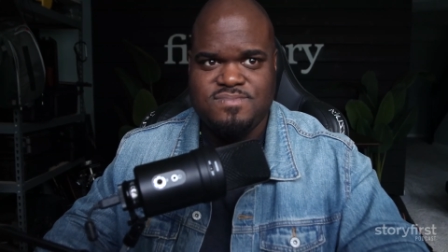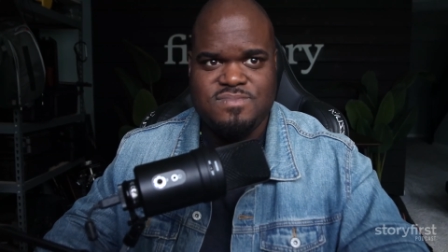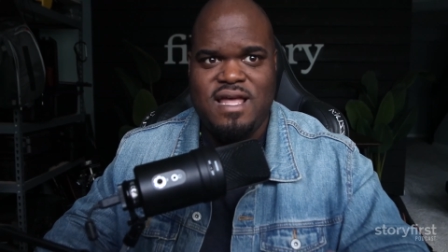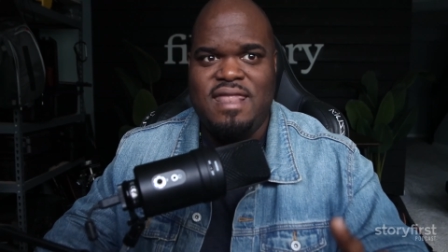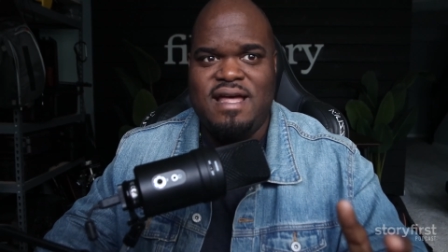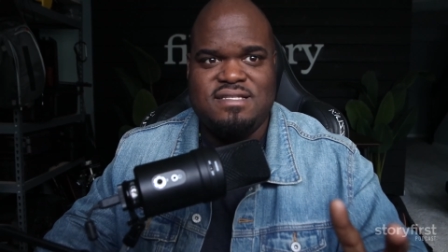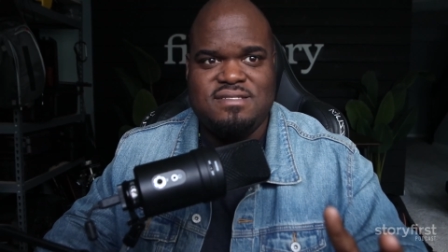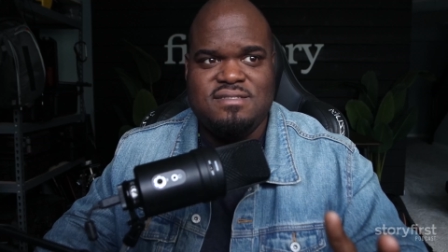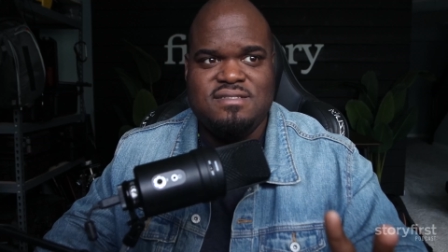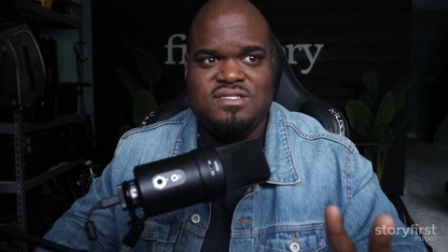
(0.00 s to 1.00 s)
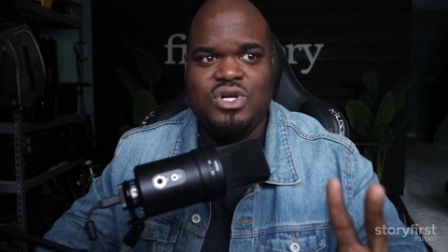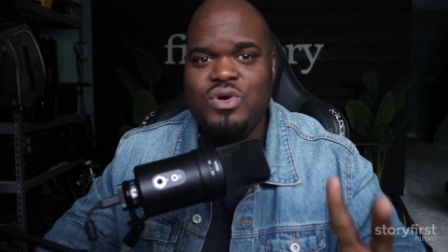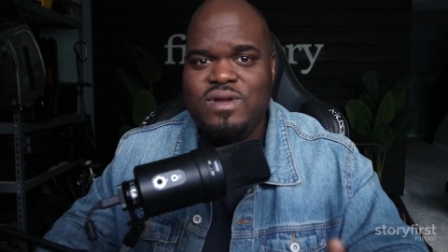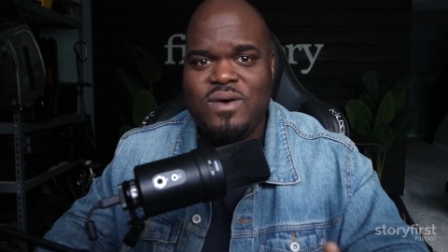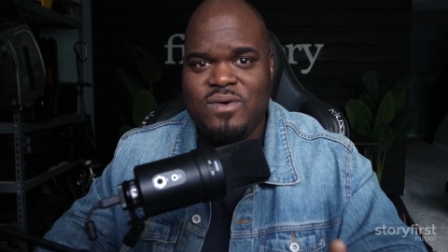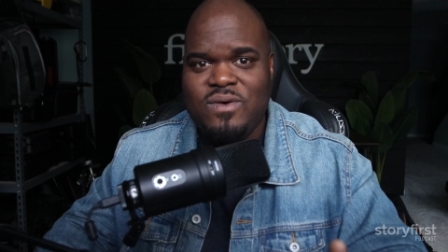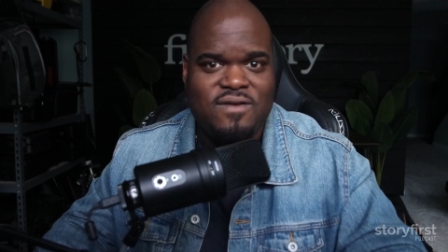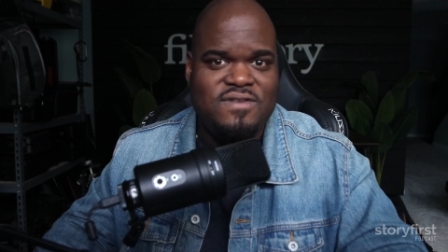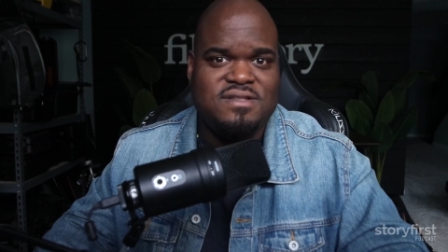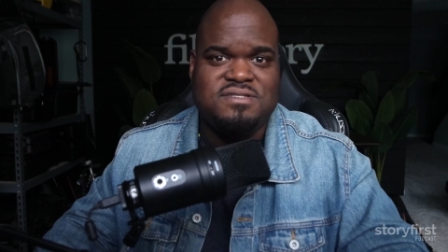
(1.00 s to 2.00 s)
And that's 2 networking
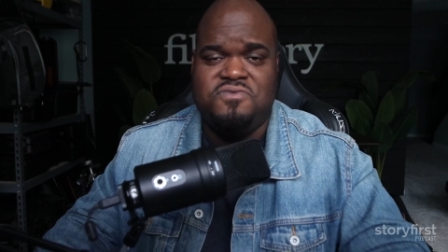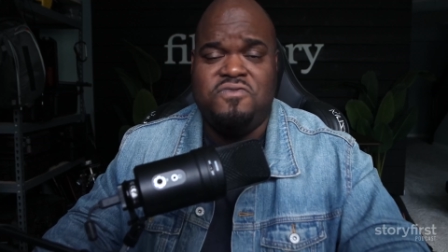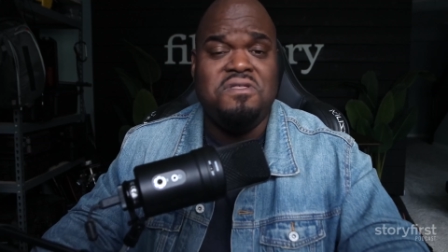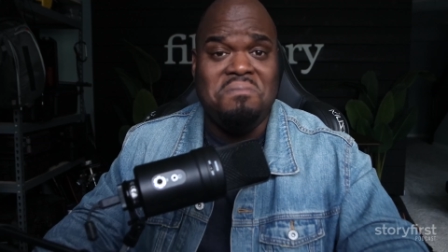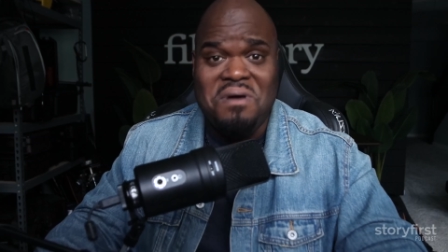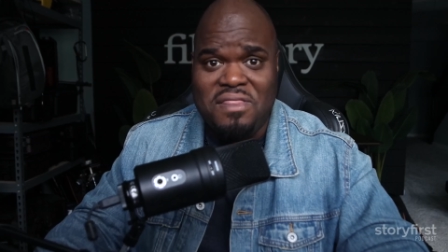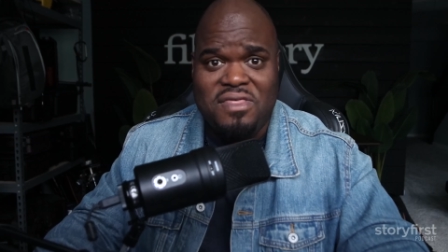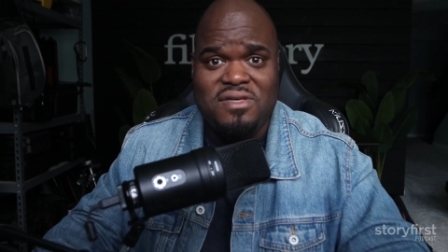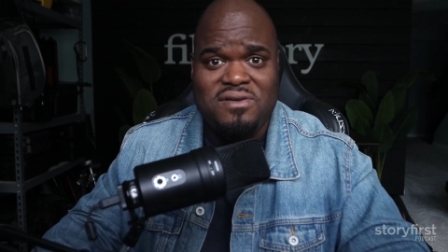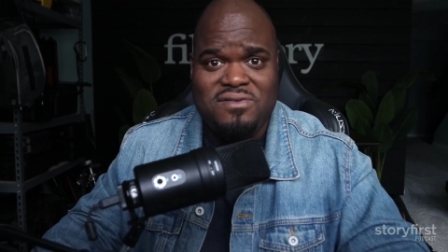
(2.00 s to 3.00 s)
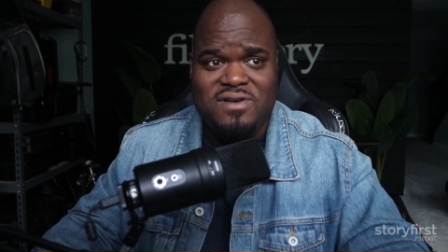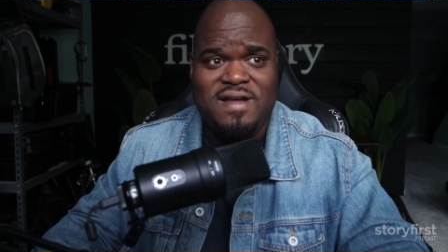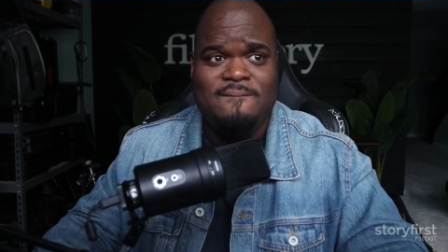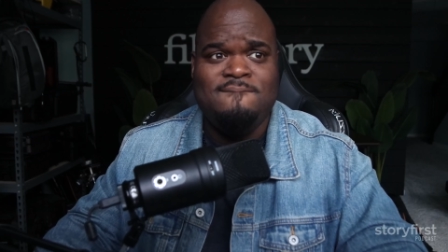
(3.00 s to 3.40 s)
events for the month, right?